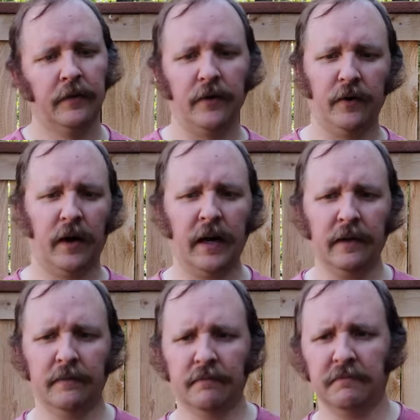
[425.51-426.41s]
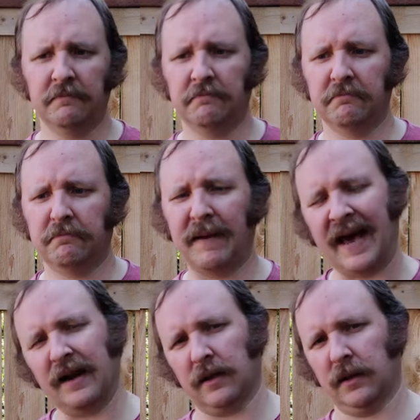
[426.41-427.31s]
They're not
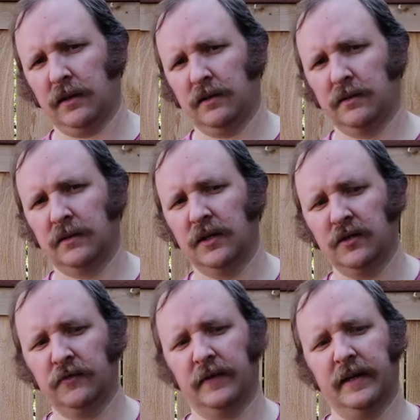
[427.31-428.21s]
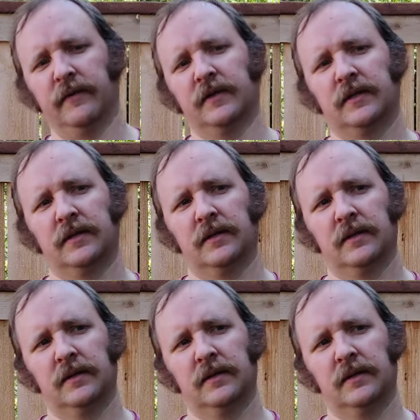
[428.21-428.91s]
battling the two flavors.